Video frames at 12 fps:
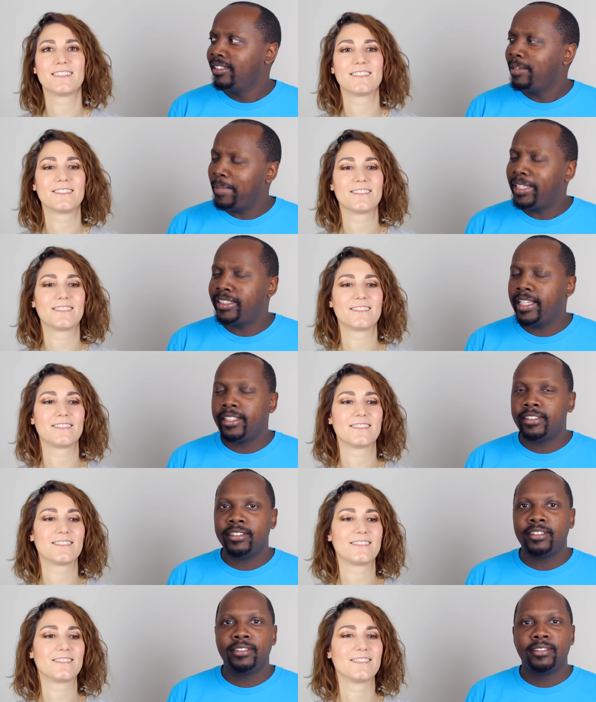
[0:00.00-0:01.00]
Speaker 1: Makes
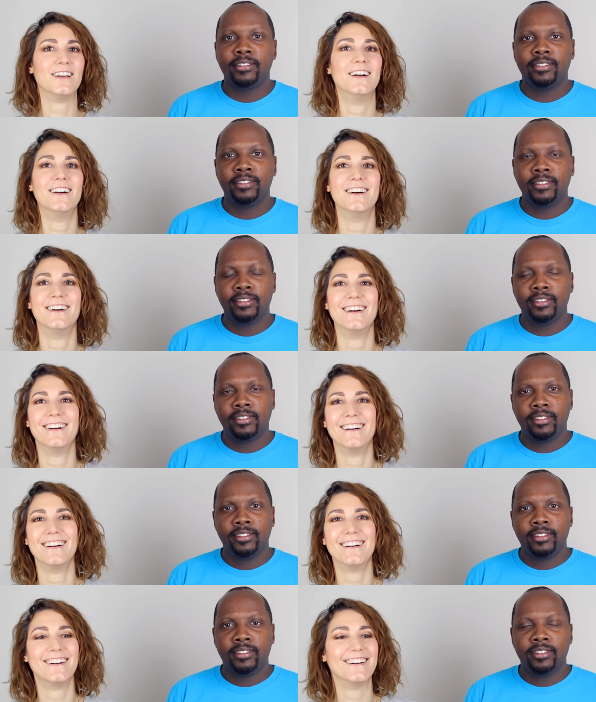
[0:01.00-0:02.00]
sense.
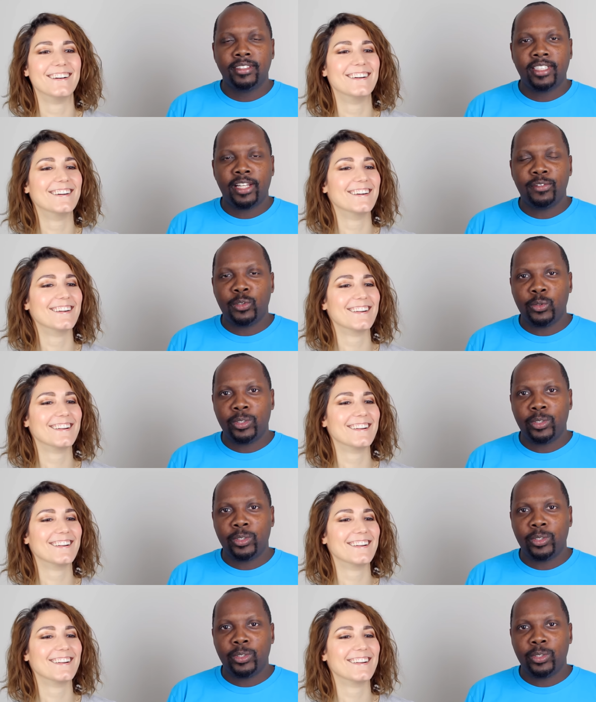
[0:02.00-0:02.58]
It's kind of